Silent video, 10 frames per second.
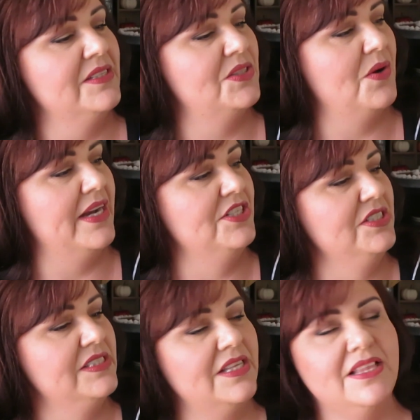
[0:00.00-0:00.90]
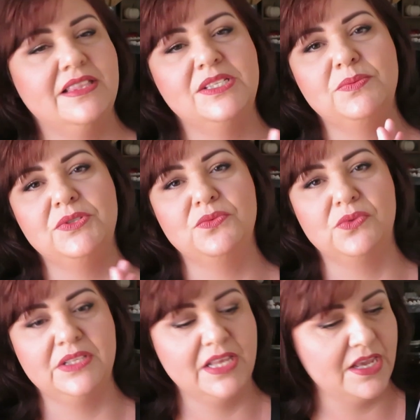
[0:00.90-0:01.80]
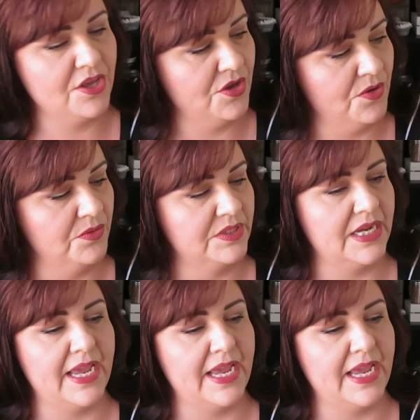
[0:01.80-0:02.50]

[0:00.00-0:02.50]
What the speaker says: So I just thought this was really cute.